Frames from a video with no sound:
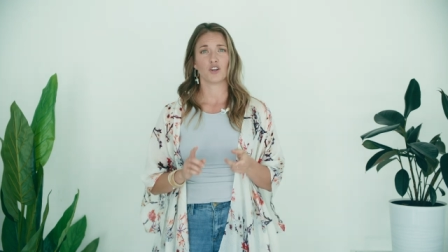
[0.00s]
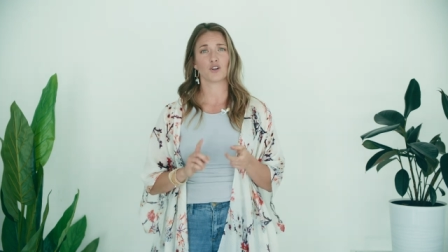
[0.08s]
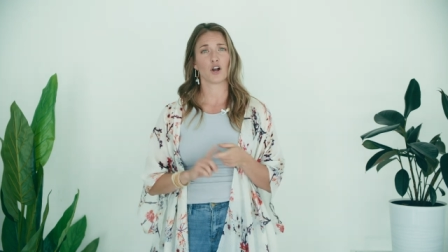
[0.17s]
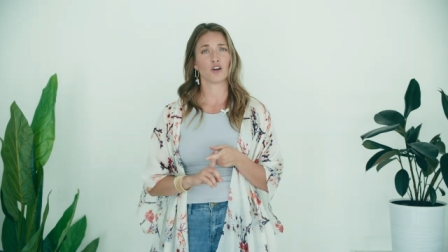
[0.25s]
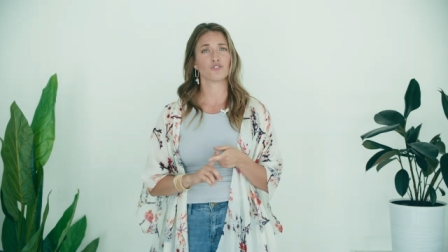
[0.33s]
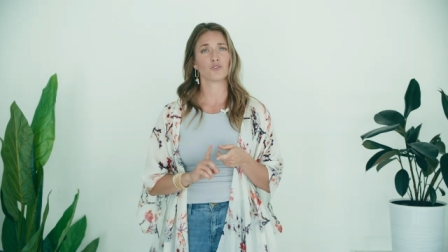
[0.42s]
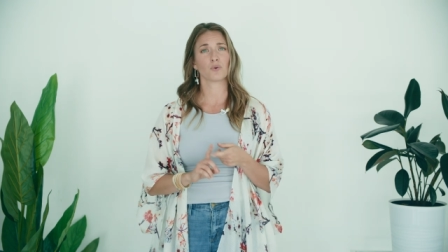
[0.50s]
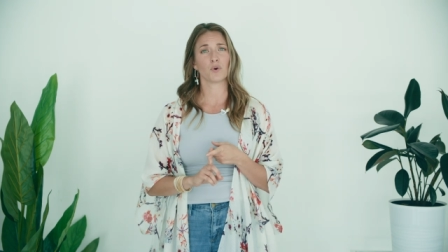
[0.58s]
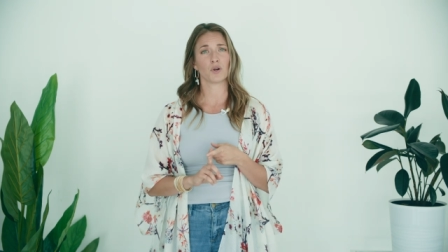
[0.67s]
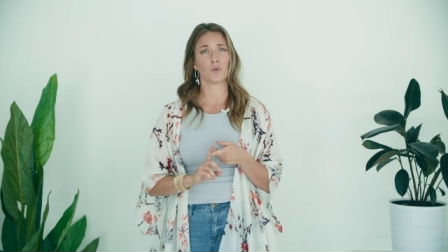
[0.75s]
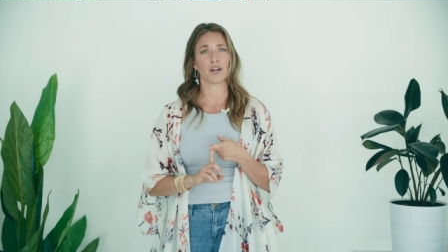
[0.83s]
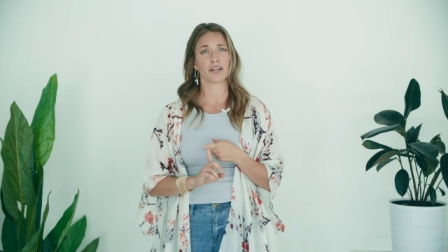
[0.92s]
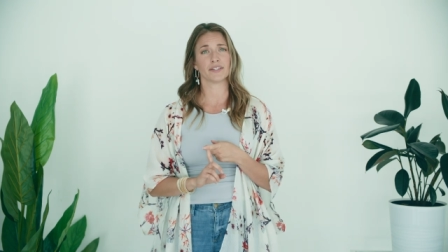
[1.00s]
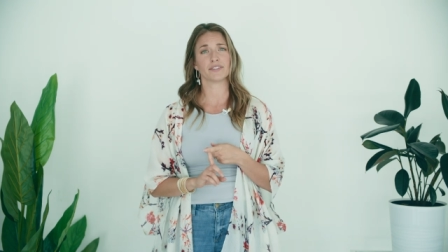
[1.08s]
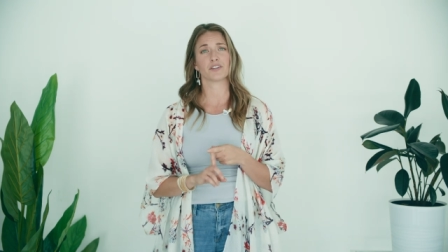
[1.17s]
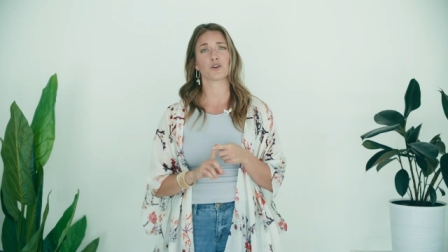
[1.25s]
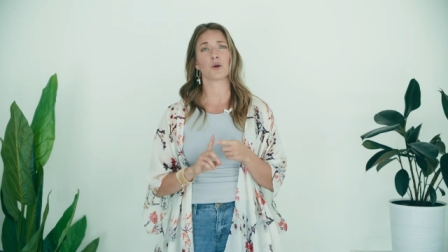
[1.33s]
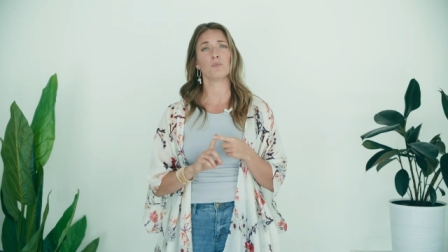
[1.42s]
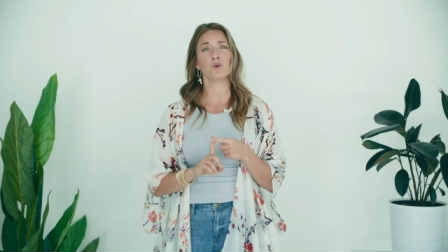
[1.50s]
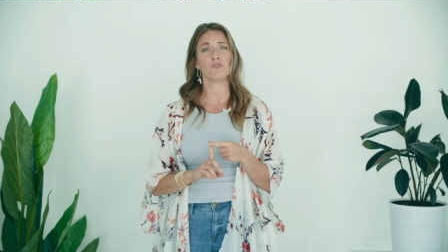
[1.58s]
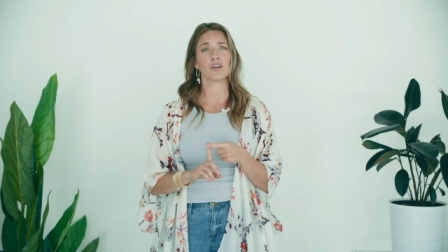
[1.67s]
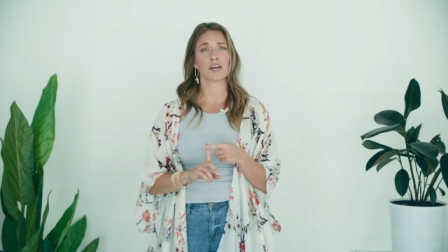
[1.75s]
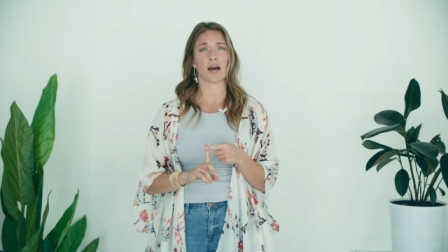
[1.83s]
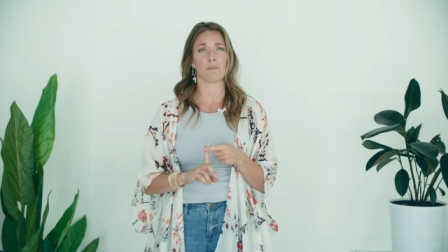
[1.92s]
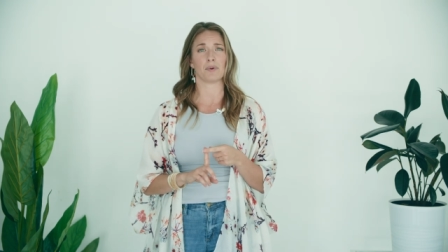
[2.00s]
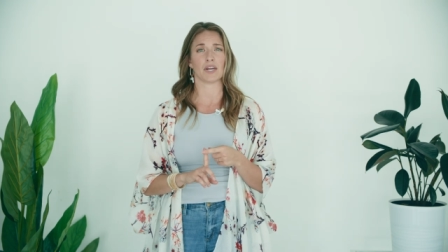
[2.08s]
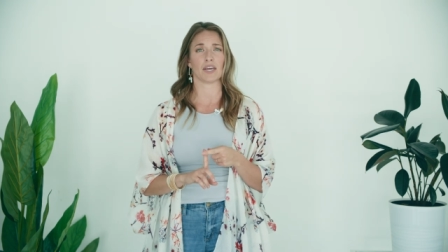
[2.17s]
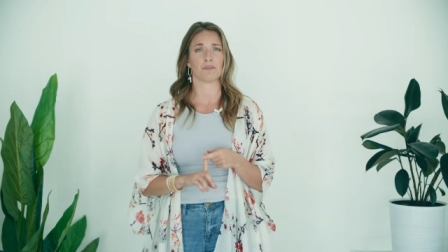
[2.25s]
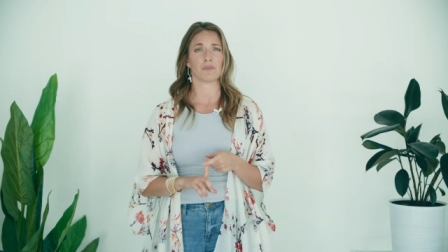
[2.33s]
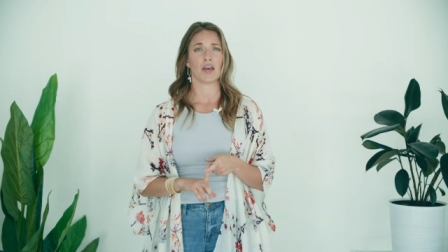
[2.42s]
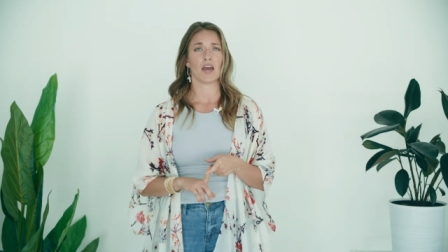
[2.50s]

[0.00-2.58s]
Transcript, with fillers: You're also going to want to consider a moving company.